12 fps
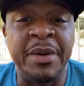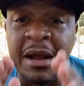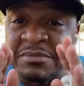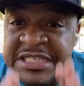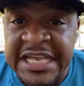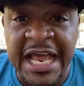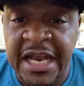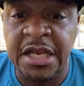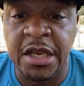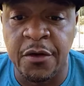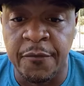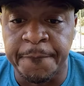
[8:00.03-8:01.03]
But I'm telling
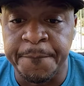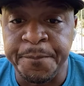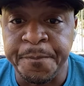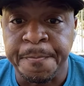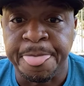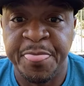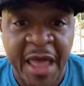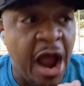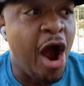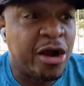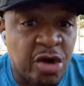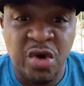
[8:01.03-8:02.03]
you, there
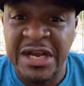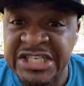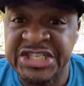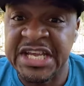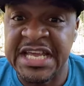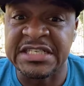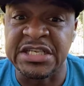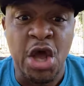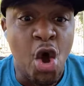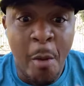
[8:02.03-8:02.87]
are Christians,